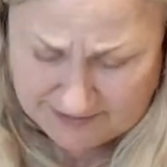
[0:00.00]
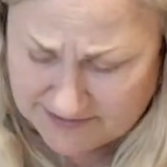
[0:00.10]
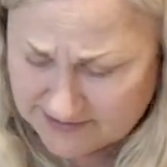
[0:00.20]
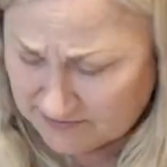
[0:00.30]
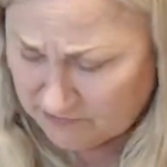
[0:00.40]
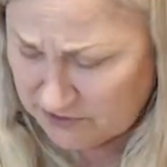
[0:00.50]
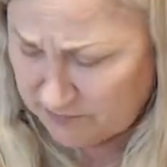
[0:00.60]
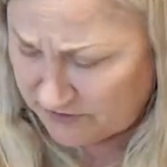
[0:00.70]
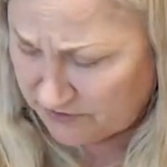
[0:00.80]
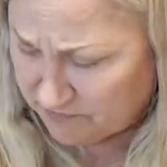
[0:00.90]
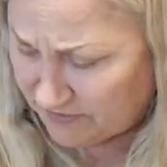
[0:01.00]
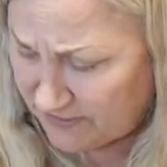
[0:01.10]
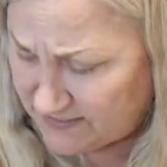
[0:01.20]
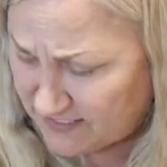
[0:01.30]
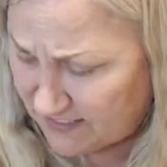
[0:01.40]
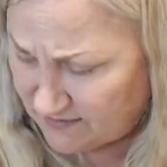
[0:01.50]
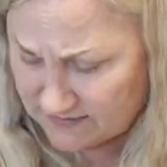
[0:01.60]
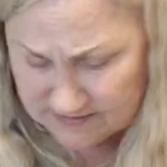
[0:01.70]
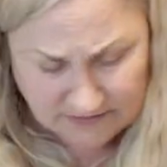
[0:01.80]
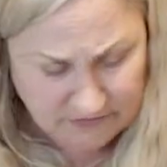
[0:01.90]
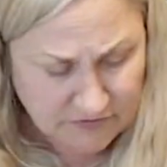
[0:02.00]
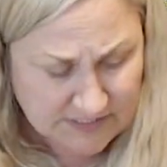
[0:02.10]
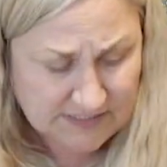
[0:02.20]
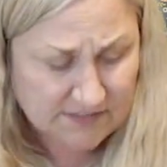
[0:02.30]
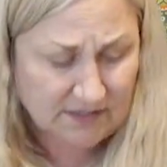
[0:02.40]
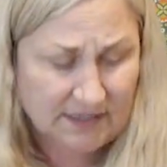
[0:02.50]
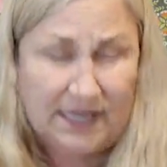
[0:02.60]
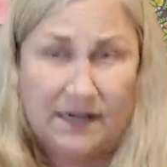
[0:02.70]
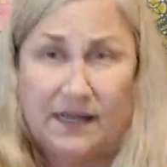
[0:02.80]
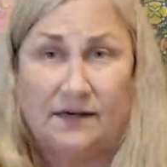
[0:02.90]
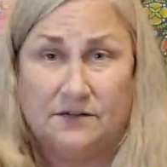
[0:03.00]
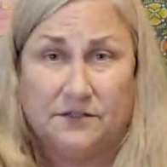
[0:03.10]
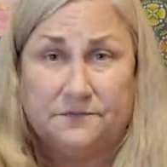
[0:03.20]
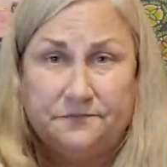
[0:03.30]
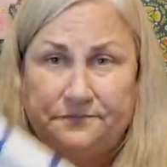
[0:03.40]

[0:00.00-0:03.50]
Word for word: honestly, when you put your plates down and stuff, who sees all that? I don't know.